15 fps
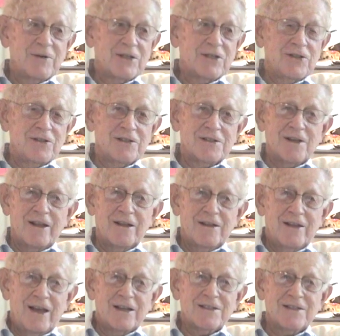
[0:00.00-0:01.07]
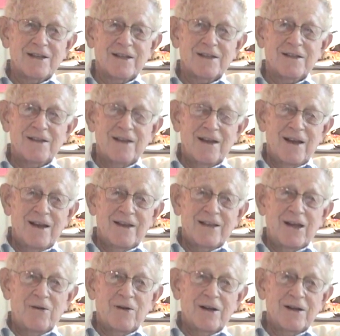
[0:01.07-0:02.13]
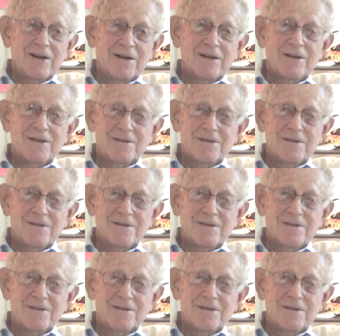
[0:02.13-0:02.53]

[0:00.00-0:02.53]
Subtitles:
with Jews other than us, and they were